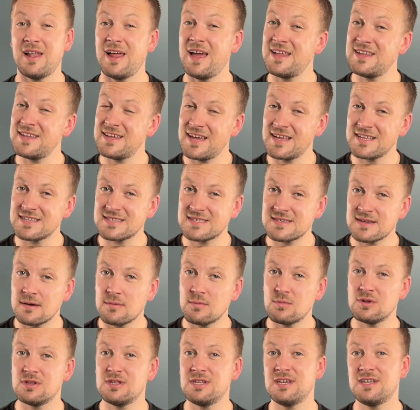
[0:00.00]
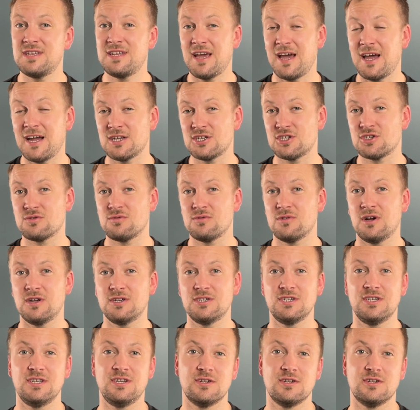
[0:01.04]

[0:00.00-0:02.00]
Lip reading: and you get some with the attached garage in